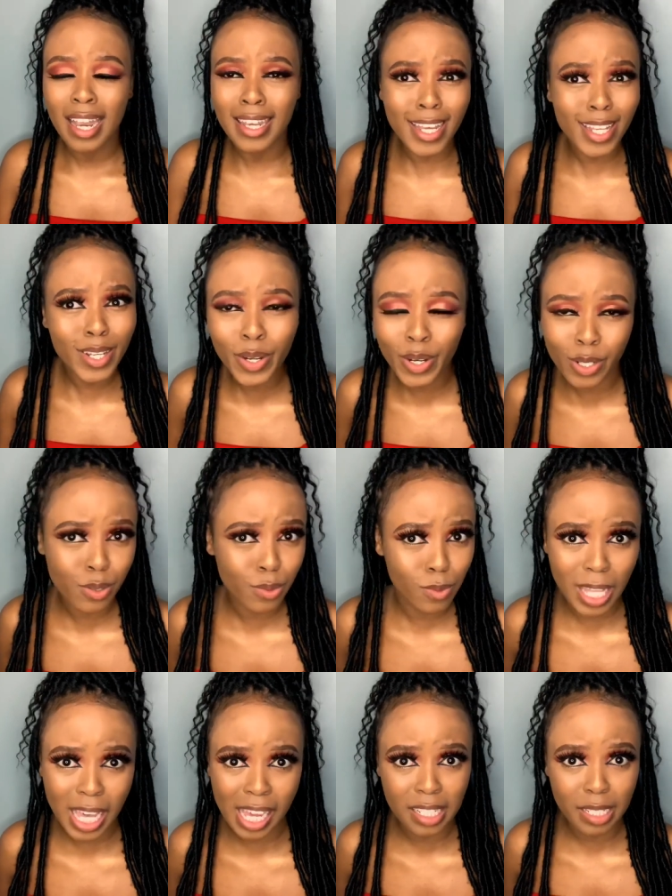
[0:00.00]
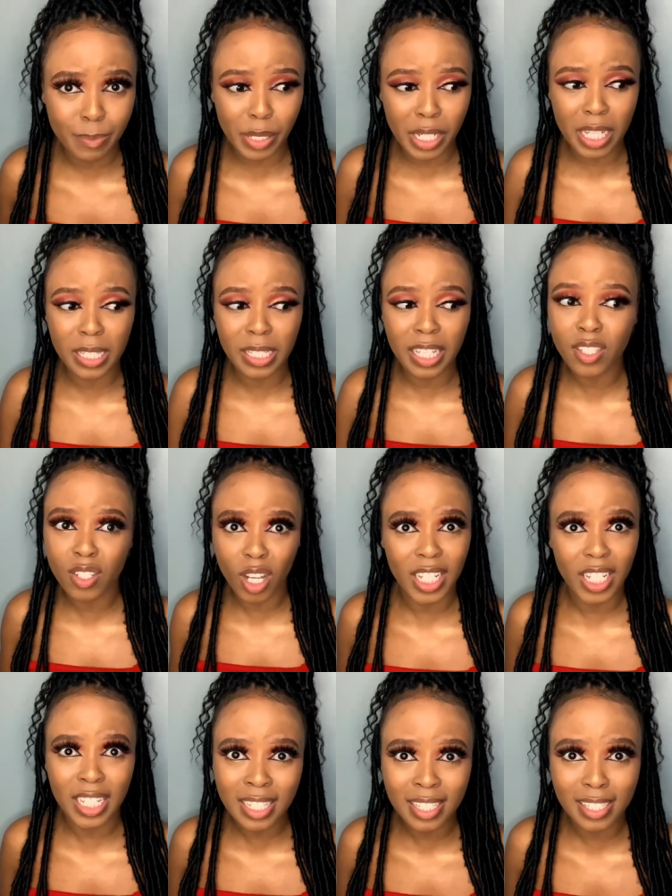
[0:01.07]
letting her do that because it's
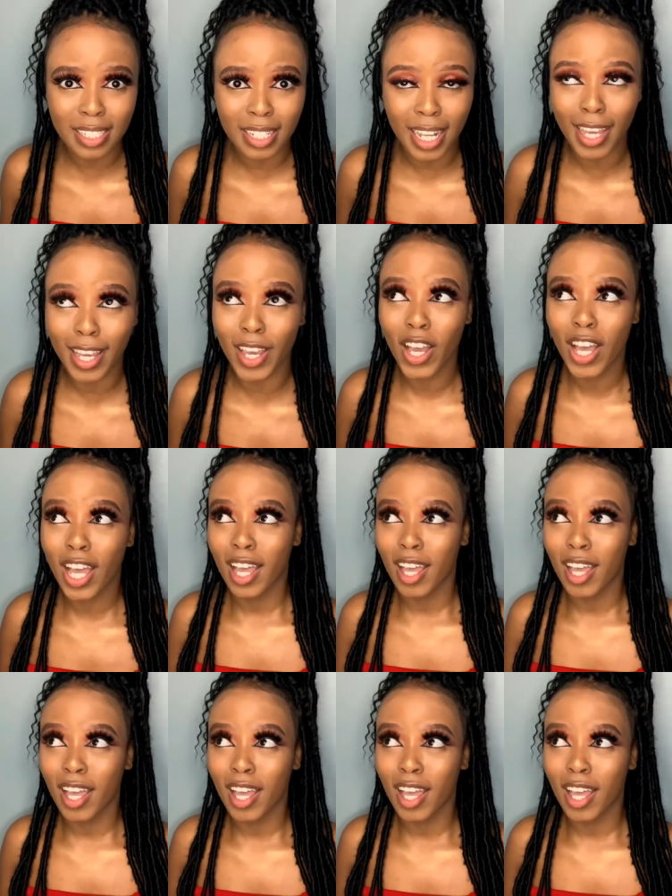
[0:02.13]
not easy like